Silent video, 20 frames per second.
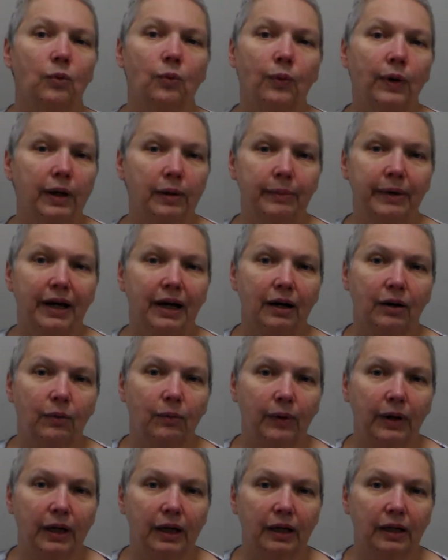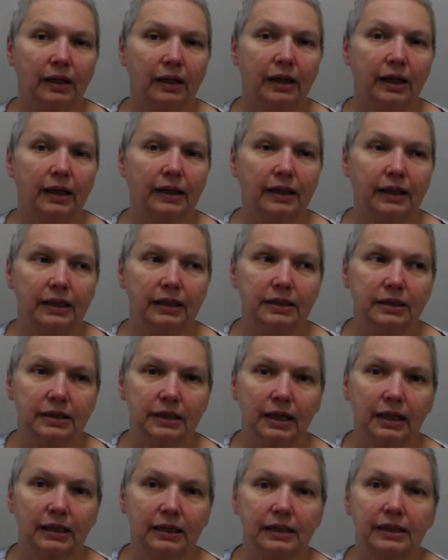way back when, and they
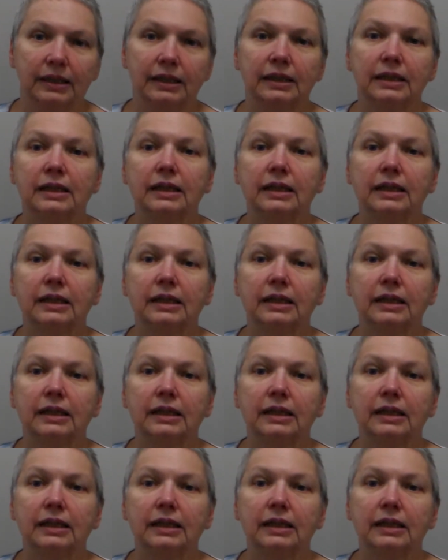decided they